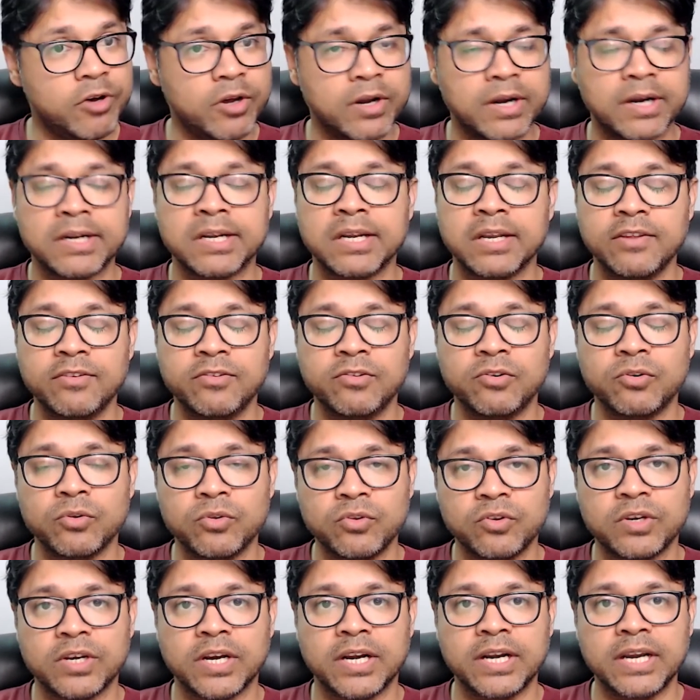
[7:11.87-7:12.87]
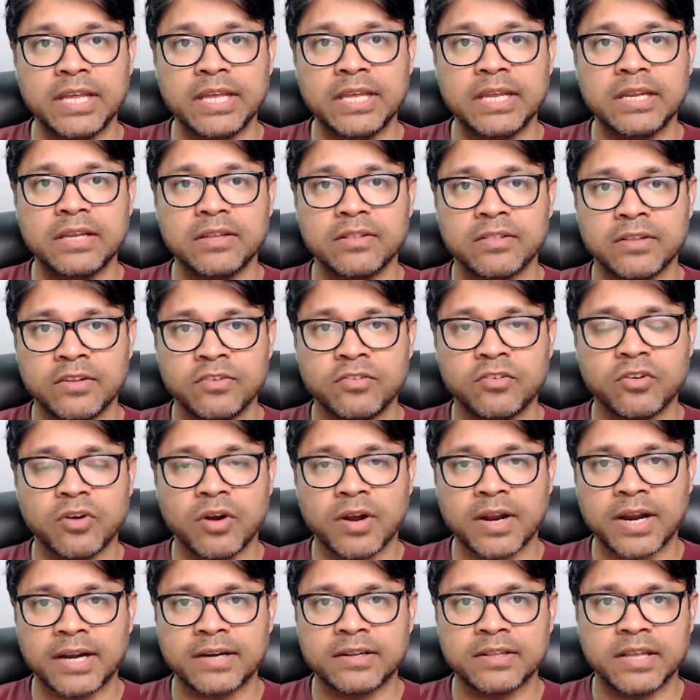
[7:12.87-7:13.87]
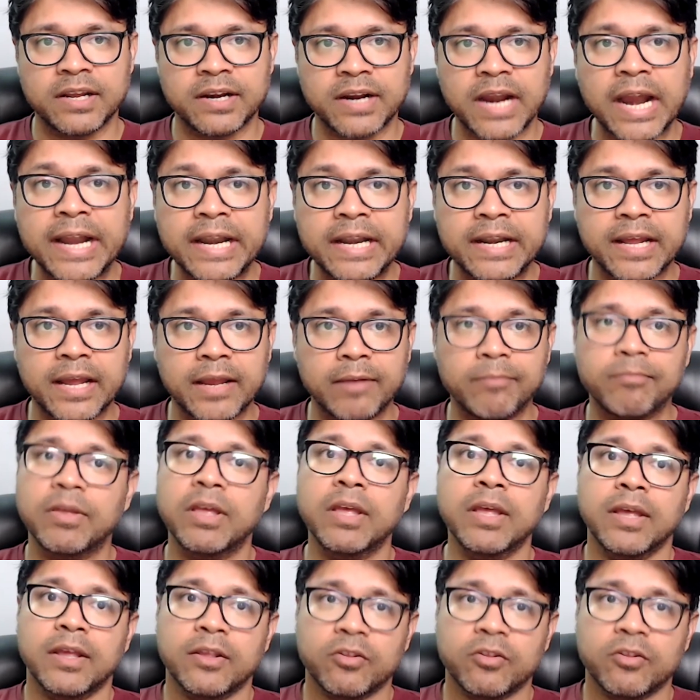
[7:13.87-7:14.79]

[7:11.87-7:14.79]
or at least to study the stock at the right time.